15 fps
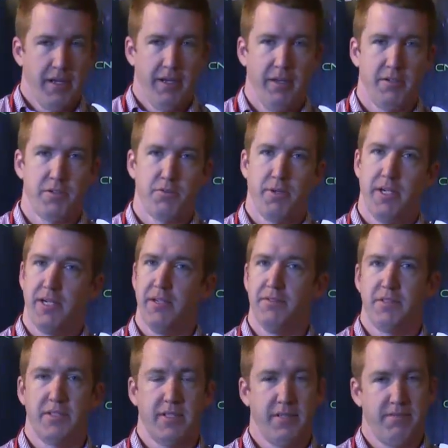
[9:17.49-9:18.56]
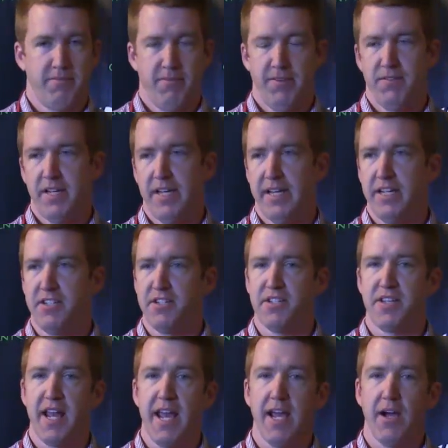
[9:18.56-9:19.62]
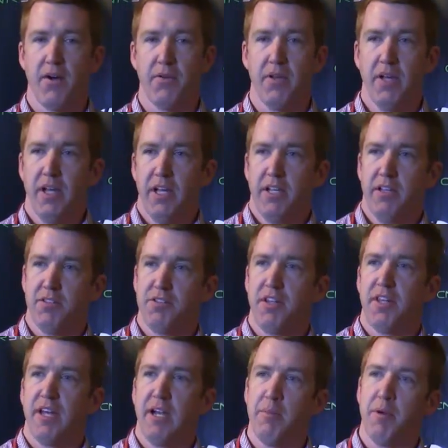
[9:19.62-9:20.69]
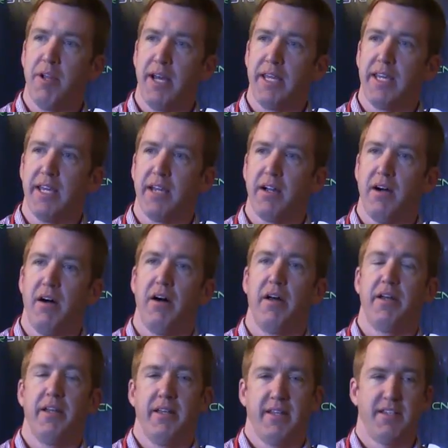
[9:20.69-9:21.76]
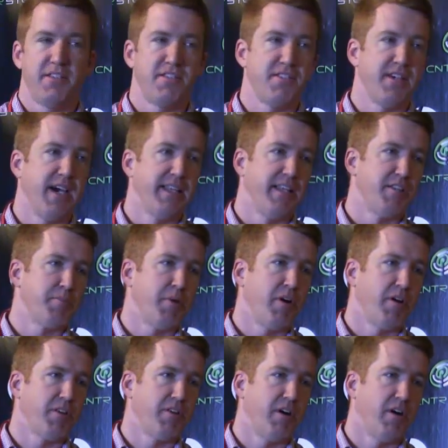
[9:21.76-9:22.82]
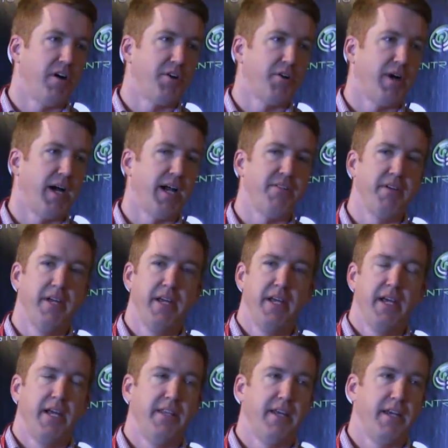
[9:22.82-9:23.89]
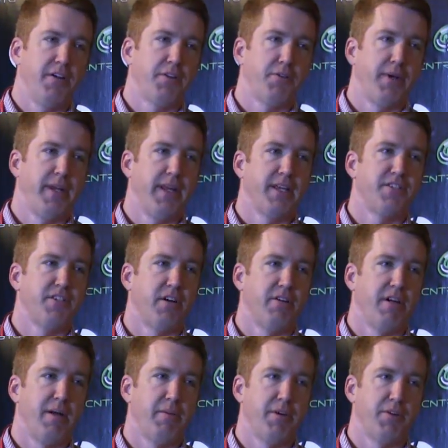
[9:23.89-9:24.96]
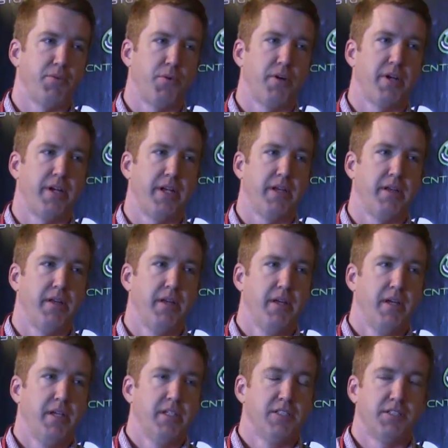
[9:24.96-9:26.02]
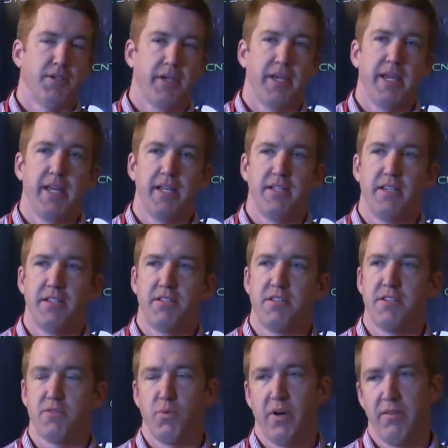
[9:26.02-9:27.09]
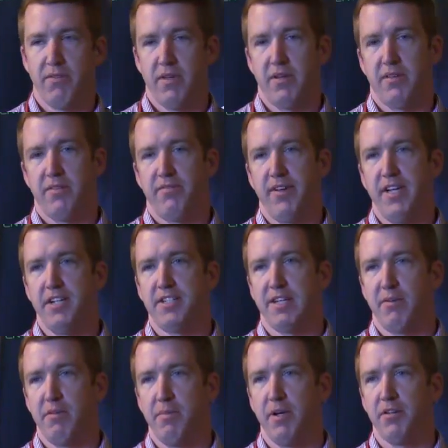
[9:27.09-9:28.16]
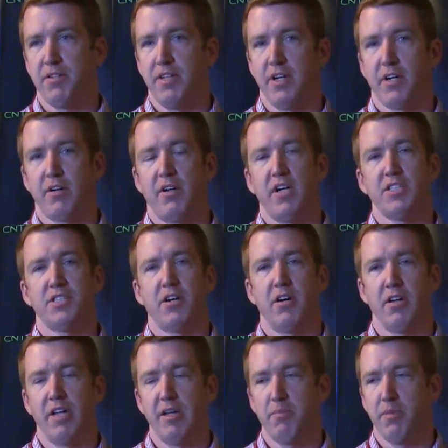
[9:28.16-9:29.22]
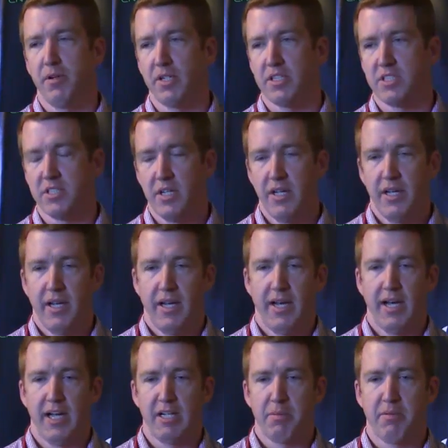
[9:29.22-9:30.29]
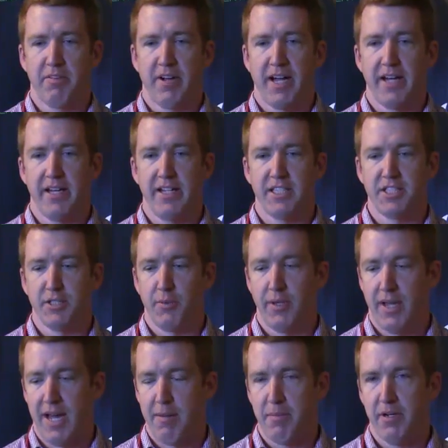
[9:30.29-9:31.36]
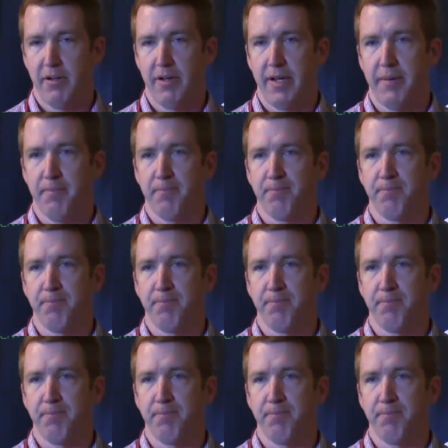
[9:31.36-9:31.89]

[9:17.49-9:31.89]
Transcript: you know, 12 to 15 inches down, you'll see the amber light kick on. That's a sign that it's part of the hard drive and that your 3D accelerometer is working. So again, it's just one of the, the features that we built in across our Elite books uh, to provide additional reliability.